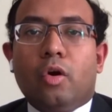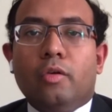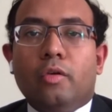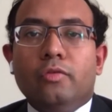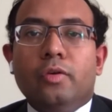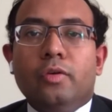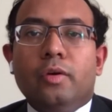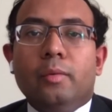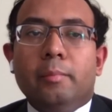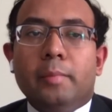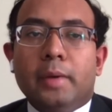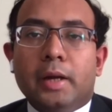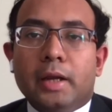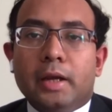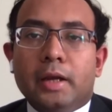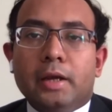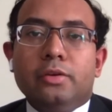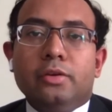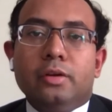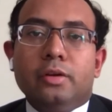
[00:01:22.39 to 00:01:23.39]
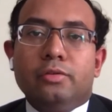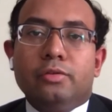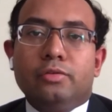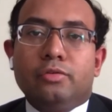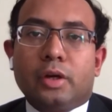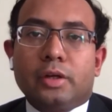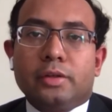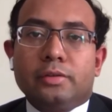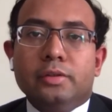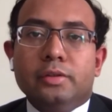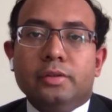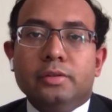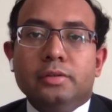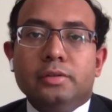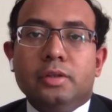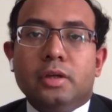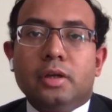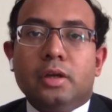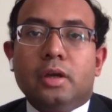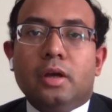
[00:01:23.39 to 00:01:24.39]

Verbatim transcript: of mitigation structures,